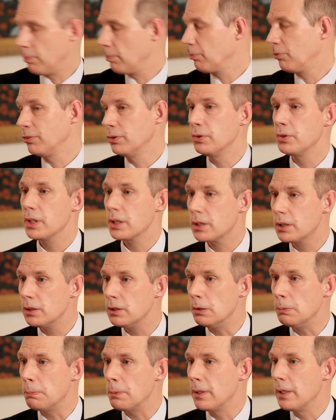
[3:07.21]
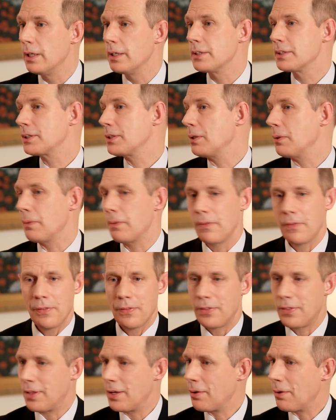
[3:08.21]
flew the coop. So
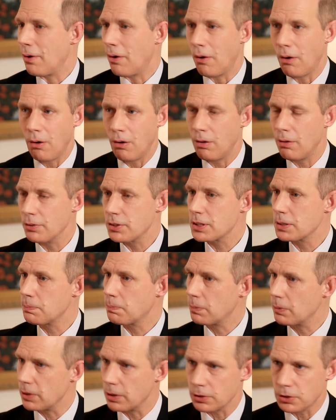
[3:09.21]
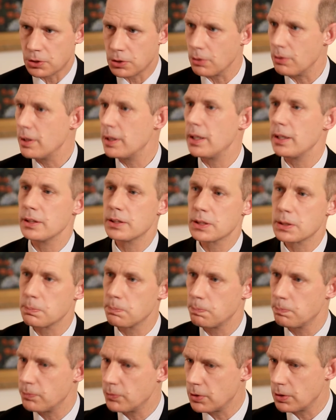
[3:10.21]
they're joining,
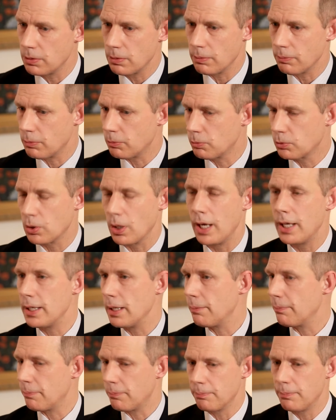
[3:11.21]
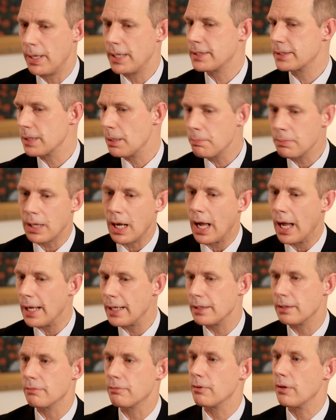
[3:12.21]
trying to make some
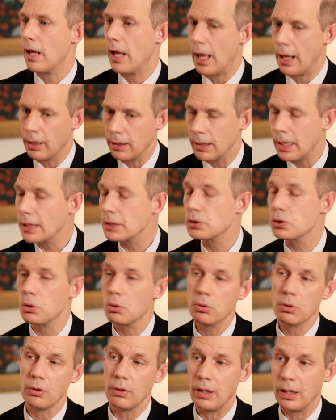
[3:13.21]
kind of electoral